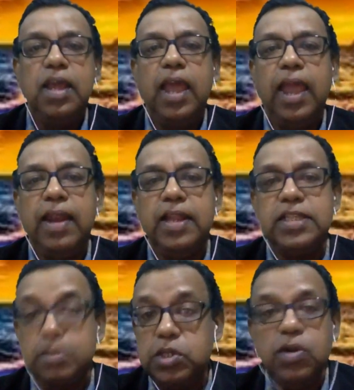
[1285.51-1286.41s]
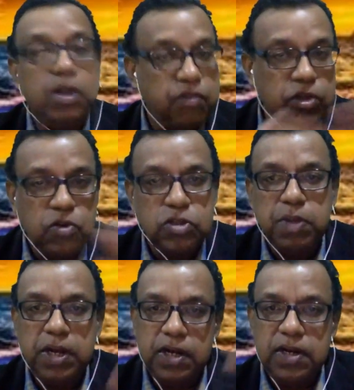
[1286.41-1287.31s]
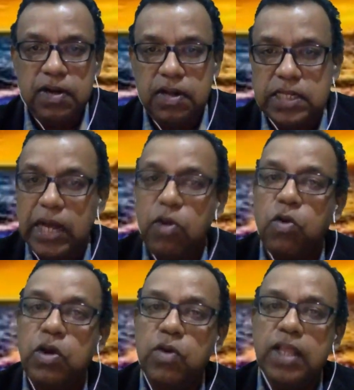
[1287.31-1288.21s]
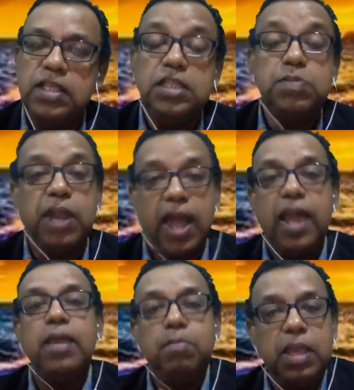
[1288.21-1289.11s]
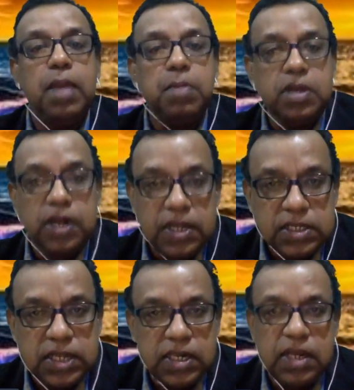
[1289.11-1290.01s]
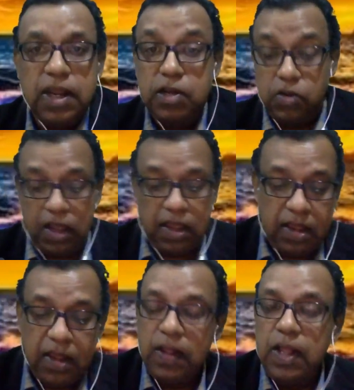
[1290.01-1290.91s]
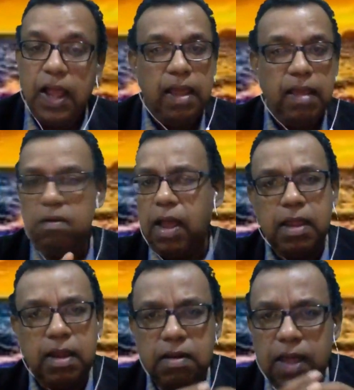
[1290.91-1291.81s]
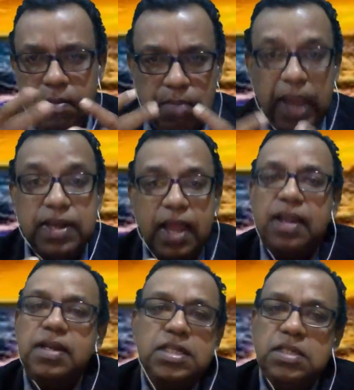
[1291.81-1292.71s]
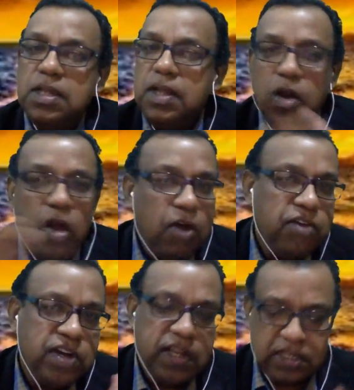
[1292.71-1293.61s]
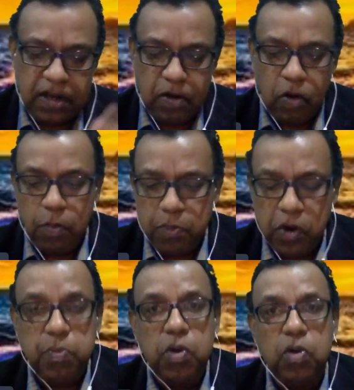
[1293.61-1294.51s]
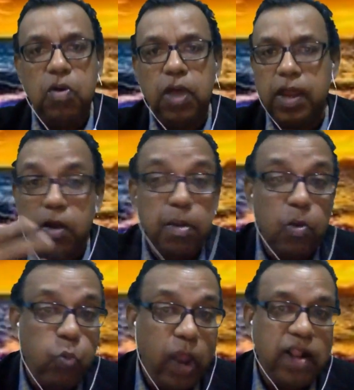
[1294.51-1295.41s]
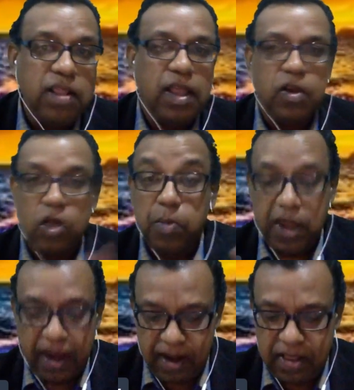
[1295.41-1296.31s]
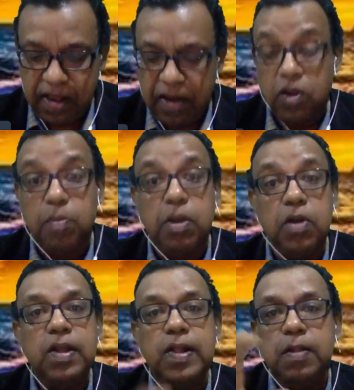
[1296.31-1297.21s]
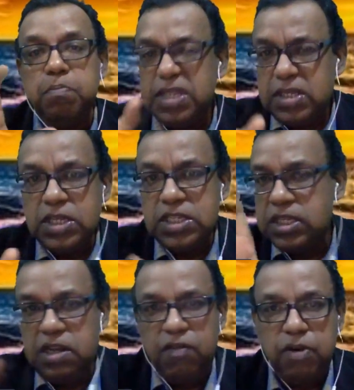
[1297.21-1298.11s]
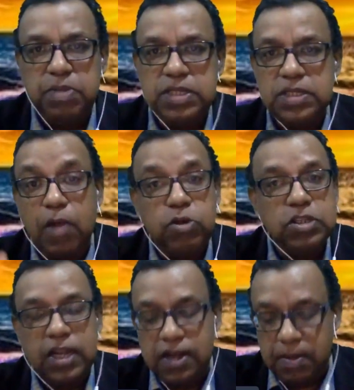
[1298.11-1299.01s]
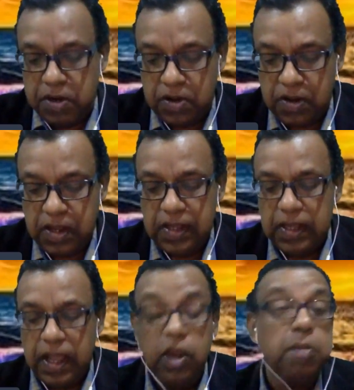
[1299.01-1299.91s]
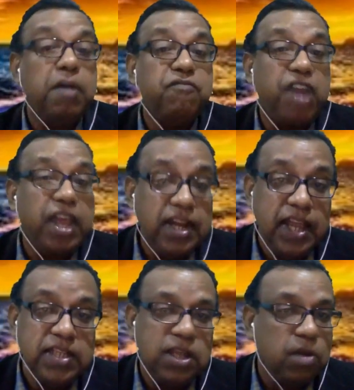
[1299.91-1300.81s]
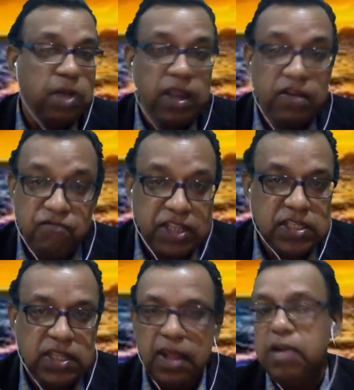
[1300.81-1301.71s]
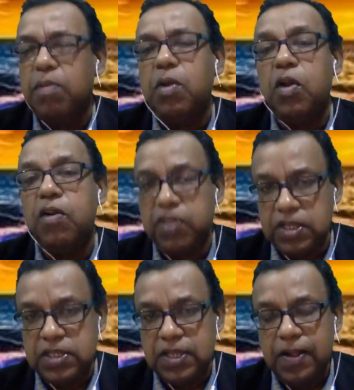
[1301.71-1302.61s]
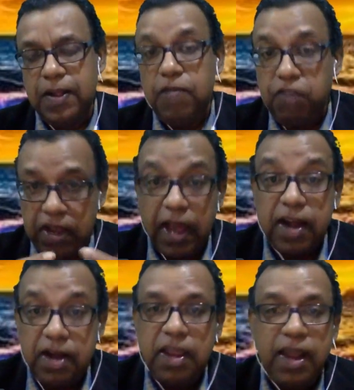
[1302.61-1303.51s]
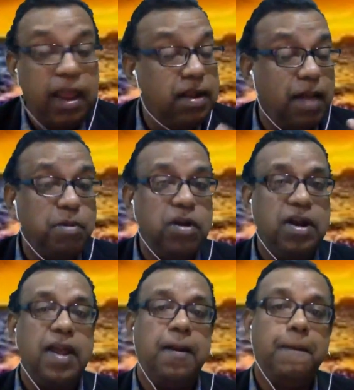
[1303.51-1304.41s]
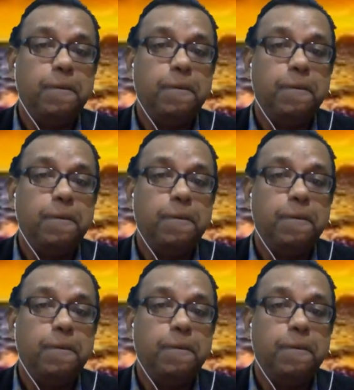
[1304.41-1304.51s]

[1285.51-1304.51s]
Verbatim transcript: And then subsequently, of course, Rosman decided to go into other things, but I became a training consultant. And today I I can I my talent is law of attraction, ho'oponopono. I can talk about wealth. I can talk about health. I can talk about businesses, different business, how to set up and all. I can talk about finance. I can talk about investing. I can talk about a lot of things. In fact, currently, and, and I'm not done.